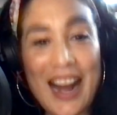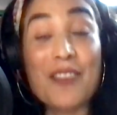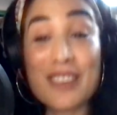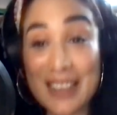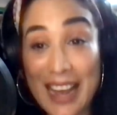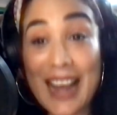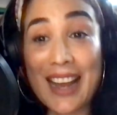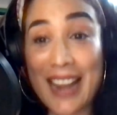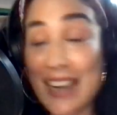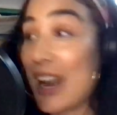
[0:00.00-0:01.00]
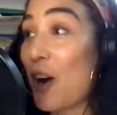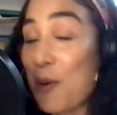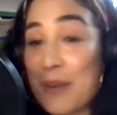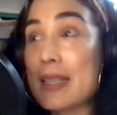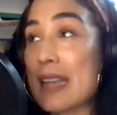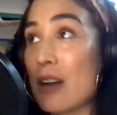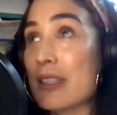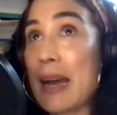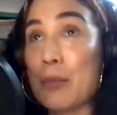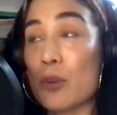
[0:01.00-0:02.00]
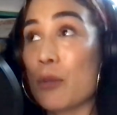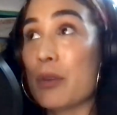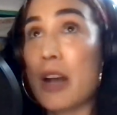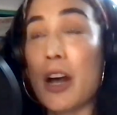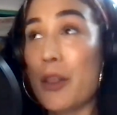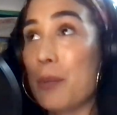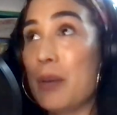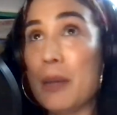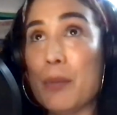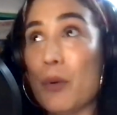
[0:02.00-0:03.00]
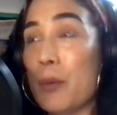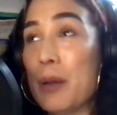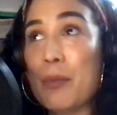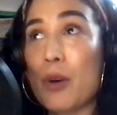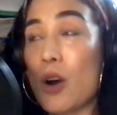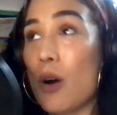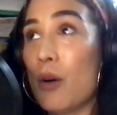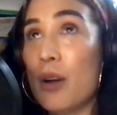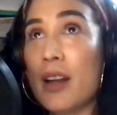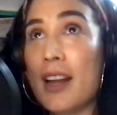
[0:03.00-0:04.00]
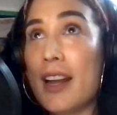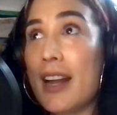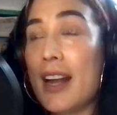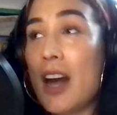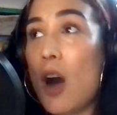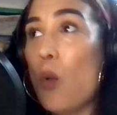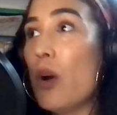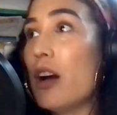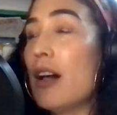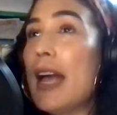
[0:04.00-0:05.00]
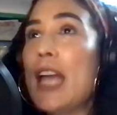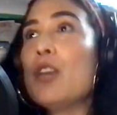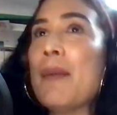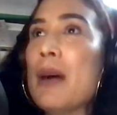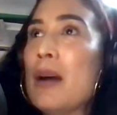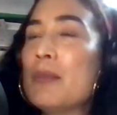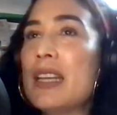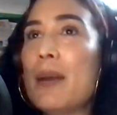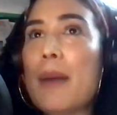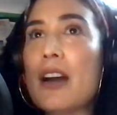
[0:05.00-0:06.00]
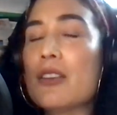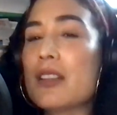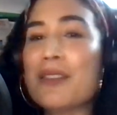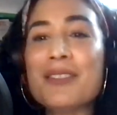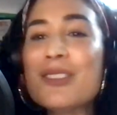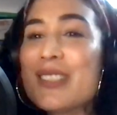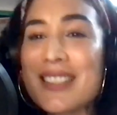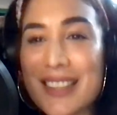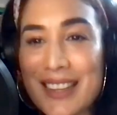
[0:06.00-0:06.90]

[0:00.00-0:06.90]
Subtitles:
I'm glad. And I hope it sounds abnormal to other people when people go, well, my mom did it by herself. No, she